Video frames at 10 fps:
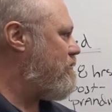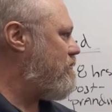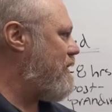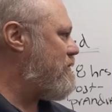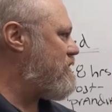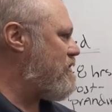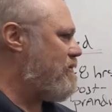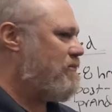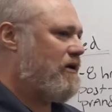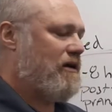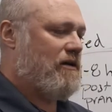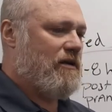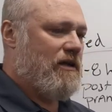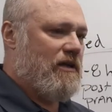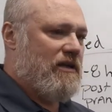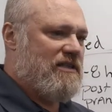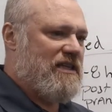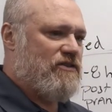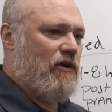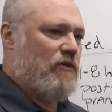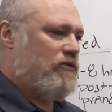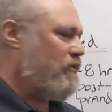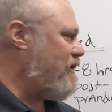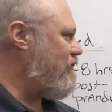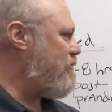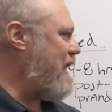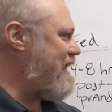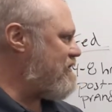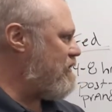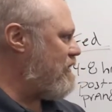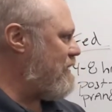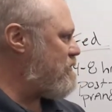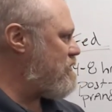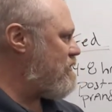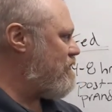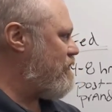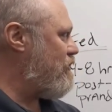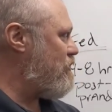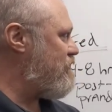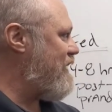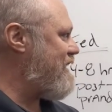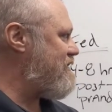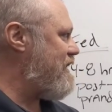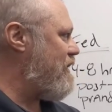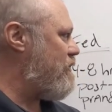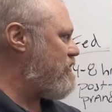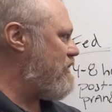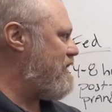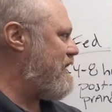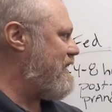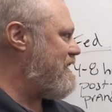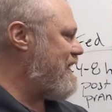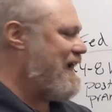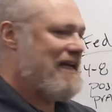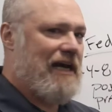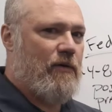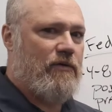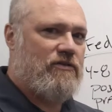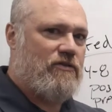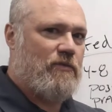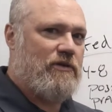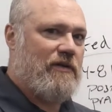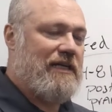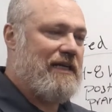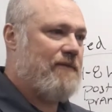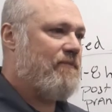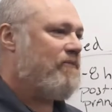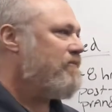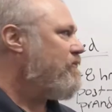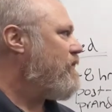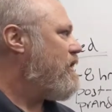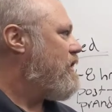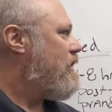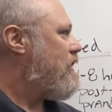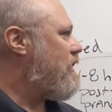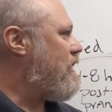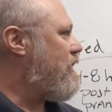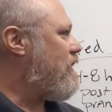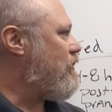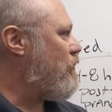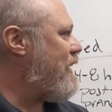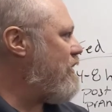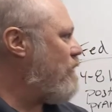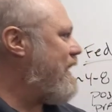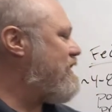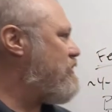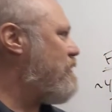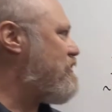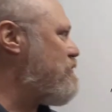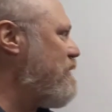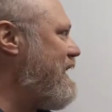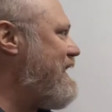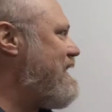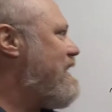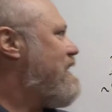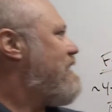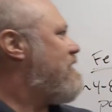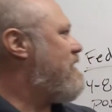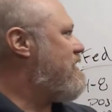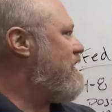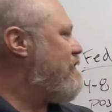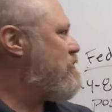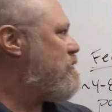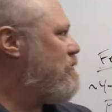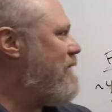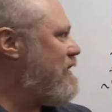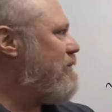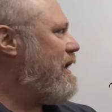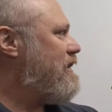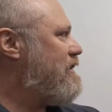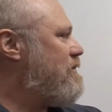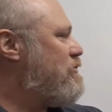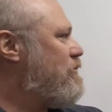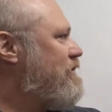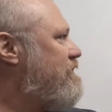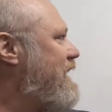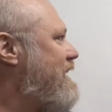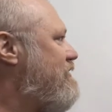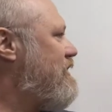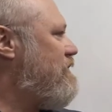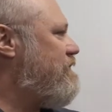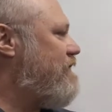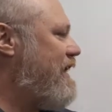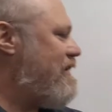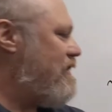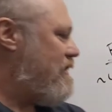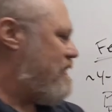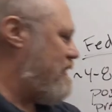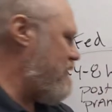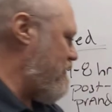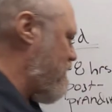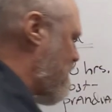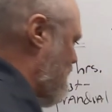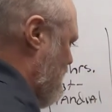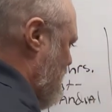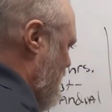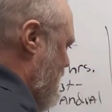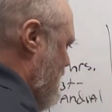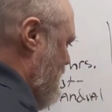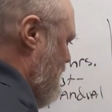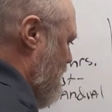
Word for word: maybe some uh, sea salt or whatever passing your lips for those fasted hours, and then in the eight hours is when you're eating. Uh, a great way to explain the difference metabolically between fasted and fed is a guy